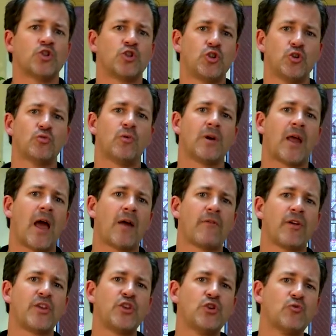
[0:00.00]
Do
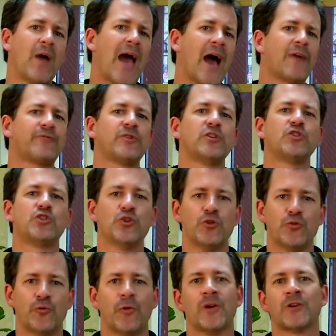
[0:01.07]
whatever you have to
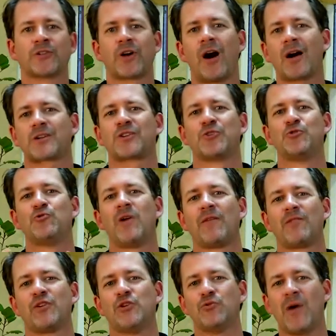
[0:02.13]
do, talk to
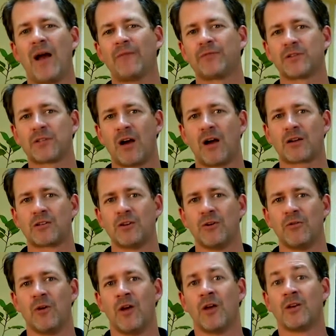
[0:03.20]
whoever you have to talk
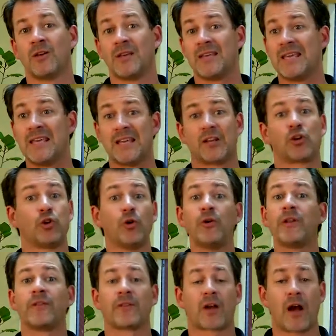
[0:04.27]
to,
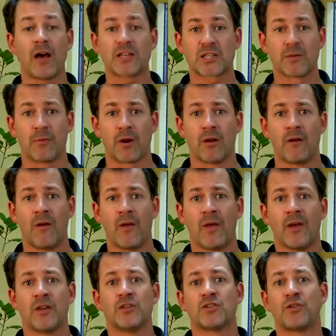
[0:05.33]
including the customer,
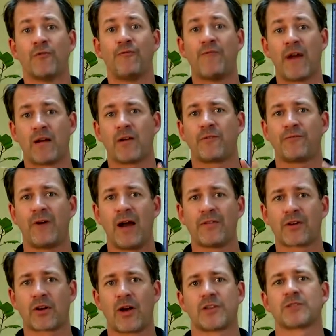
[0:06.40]
to verify
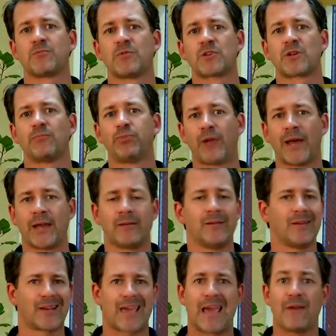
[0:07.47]
the customer's complaint.
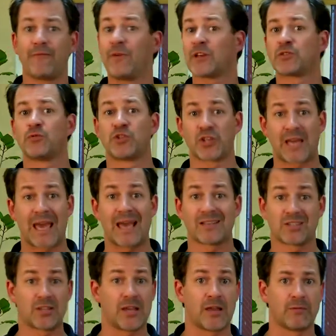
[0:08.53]
You can't fix what you can't
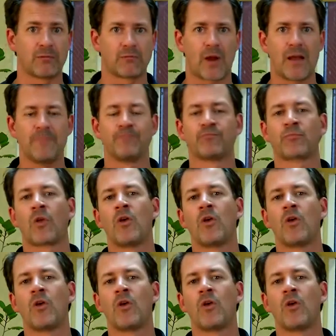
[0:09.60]
see, right?